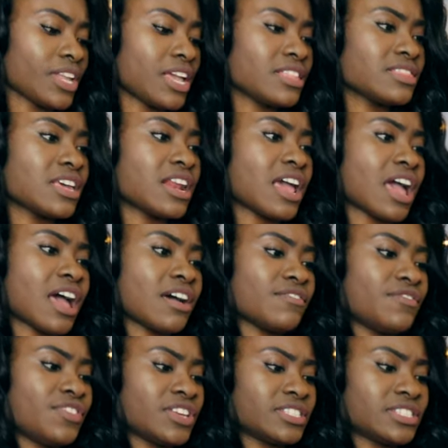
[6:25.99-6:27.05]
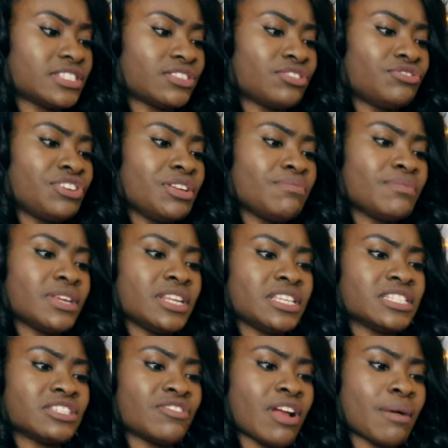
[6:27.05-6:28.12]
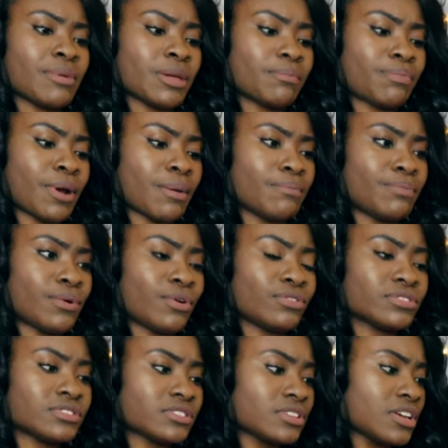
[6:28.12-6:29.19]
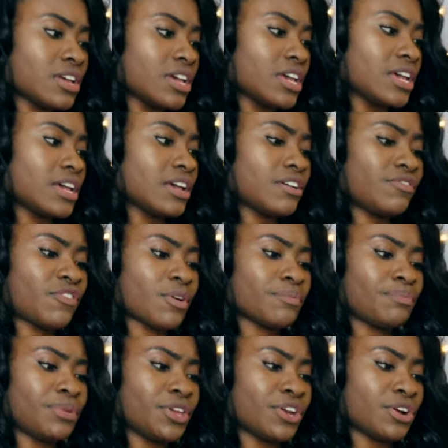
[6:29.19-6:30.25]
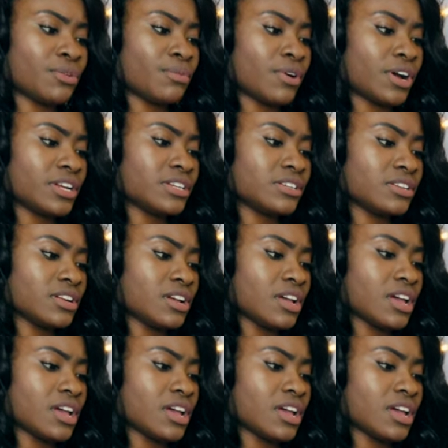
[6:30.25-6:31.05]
And then I have this 3 mini ceramic prep bowls from Pier 1.